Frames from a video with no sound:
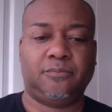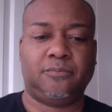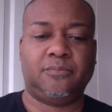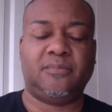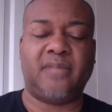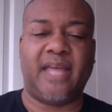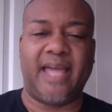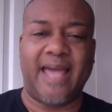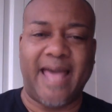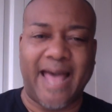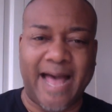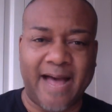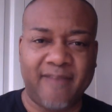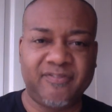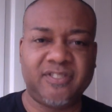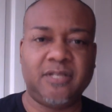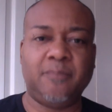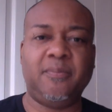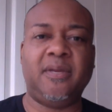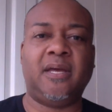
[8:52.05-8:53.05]
They
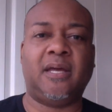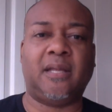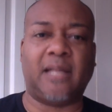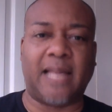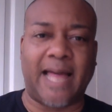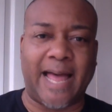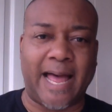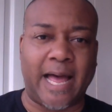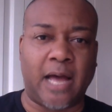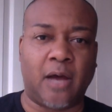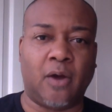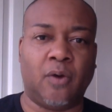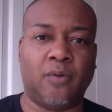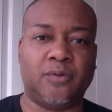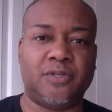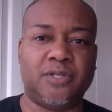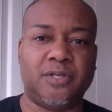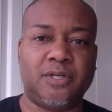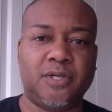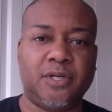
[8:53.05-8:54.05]
have to be
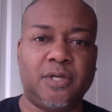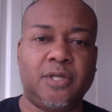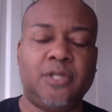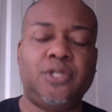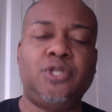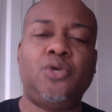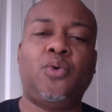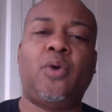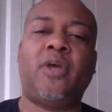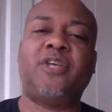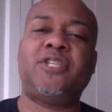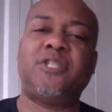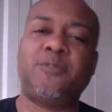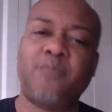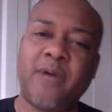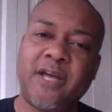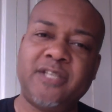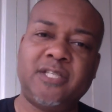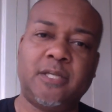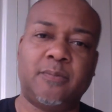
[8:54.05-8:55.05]
allowed to
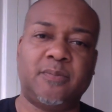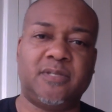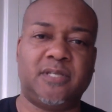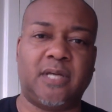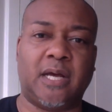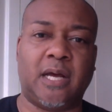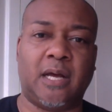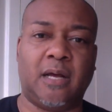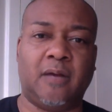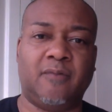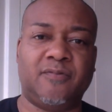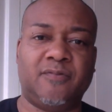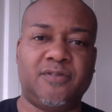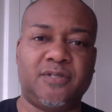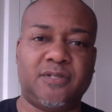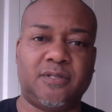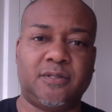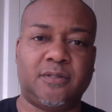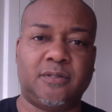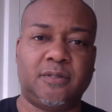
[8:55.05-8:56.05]
express
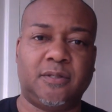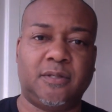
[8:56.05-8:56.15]
themselves